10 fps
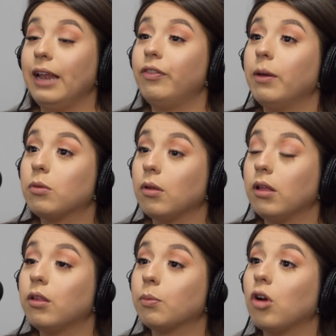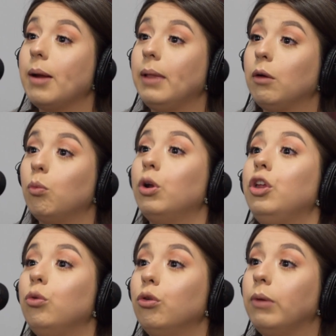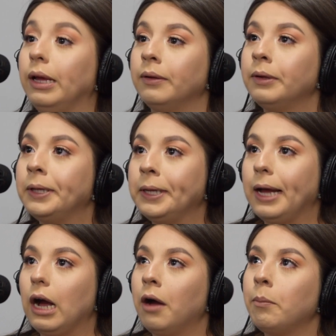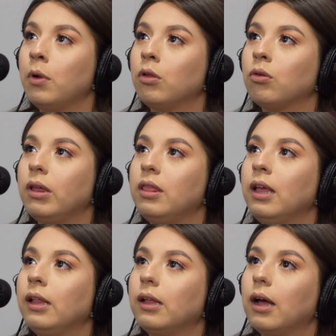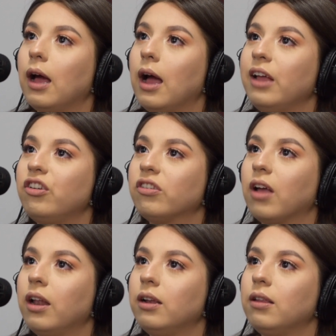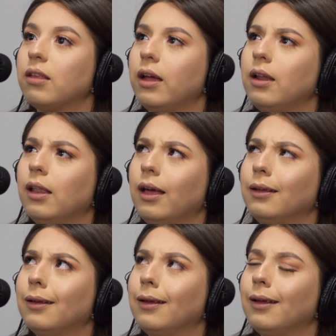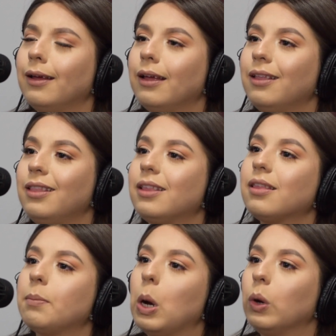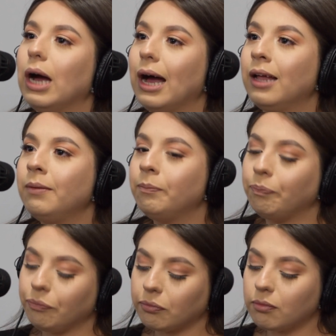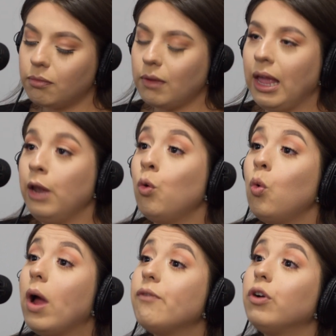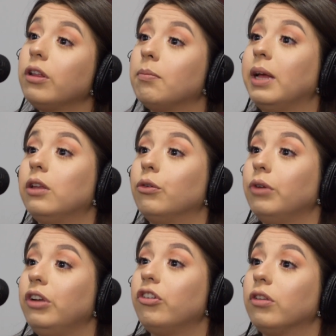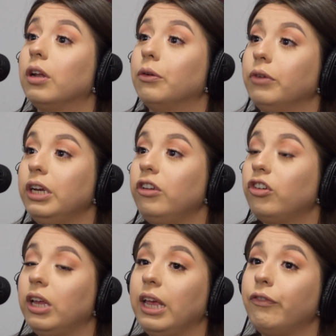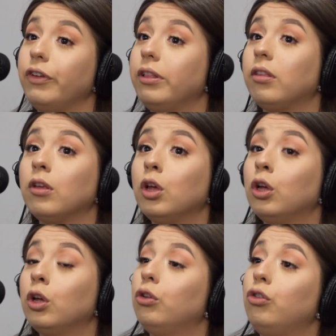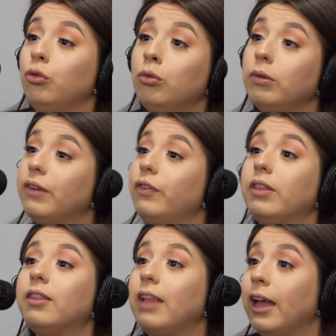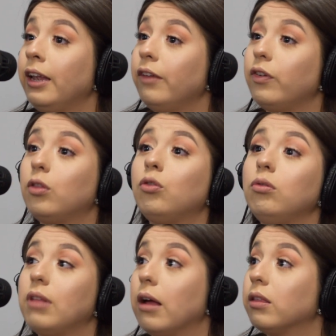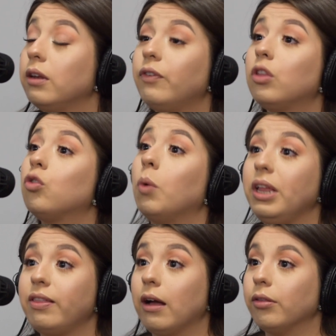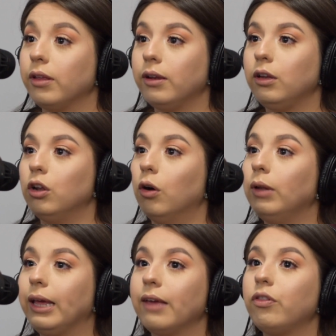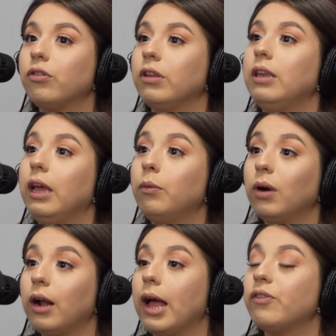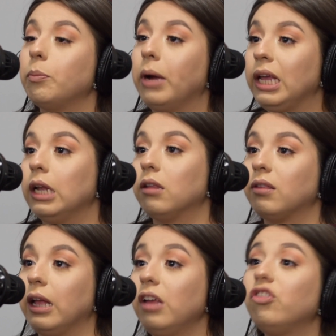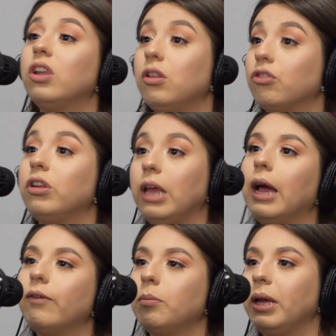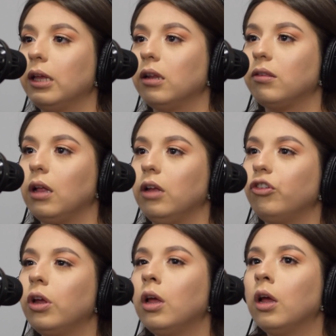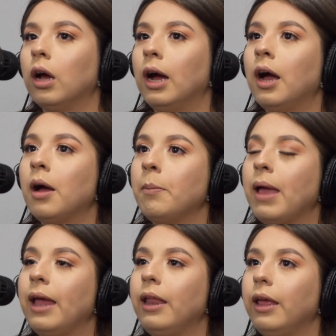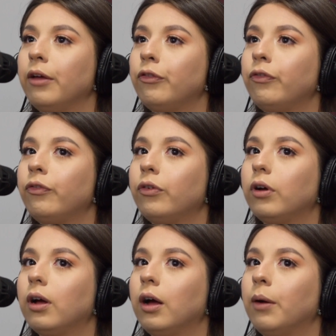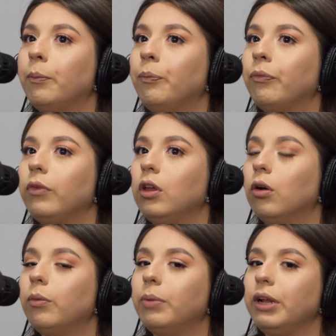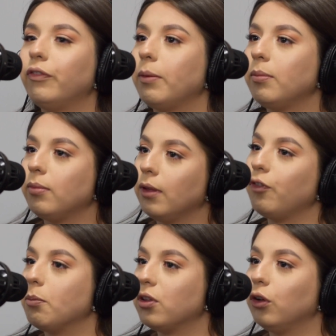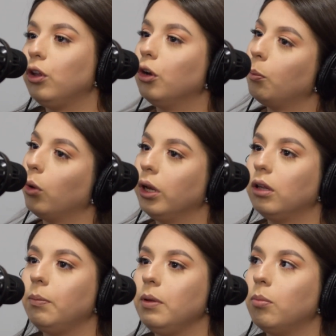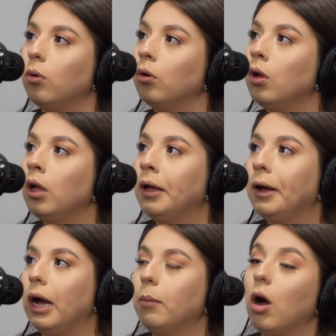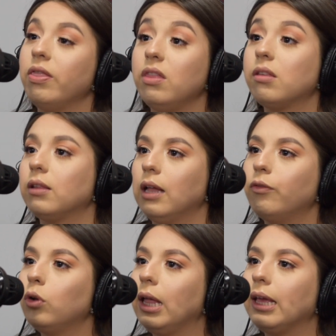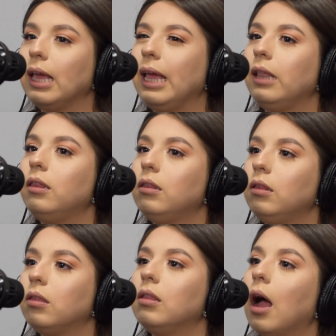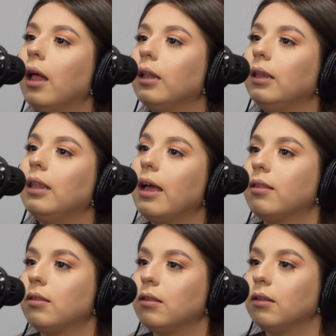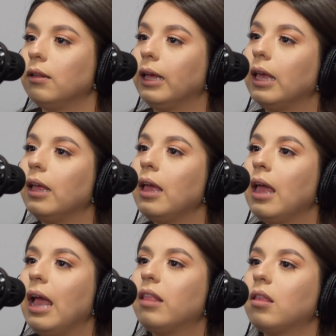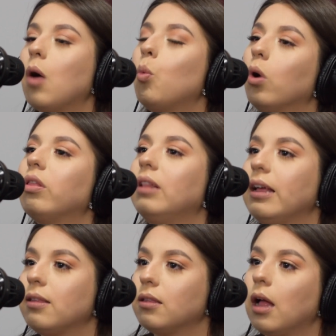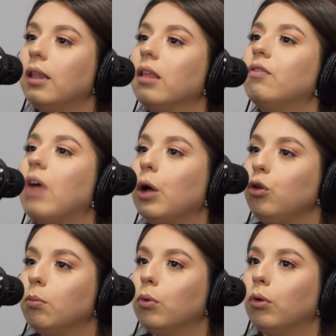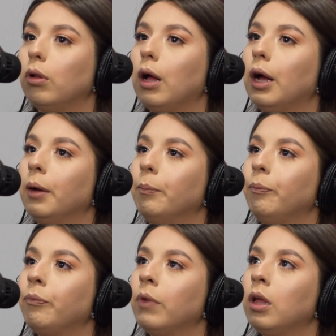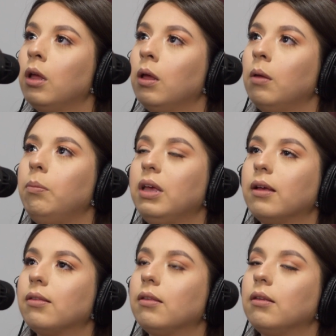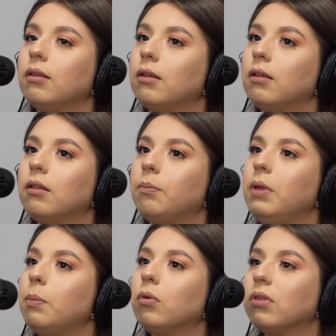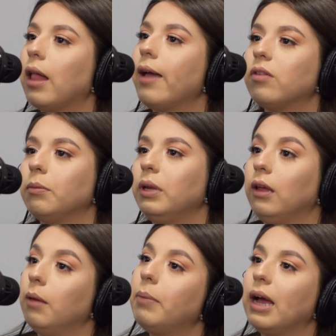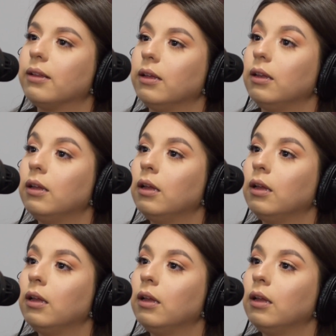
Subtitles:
And if they unsubscribe, like, what are you doing? So I think I just kind of decided, like, this is about God, and whoever it's meant to reach is gonna reach. If it's 2, if it's 10, if it's 2,000, if it's 20,000, like, if there's a day where I have a mic and a stage, then there's a day I have a mic and a stage. And if but if I'm still here pouring into people on this level, like, it's not less, like, it's not worth less, it's not less valuable, because people's lives are being impacted.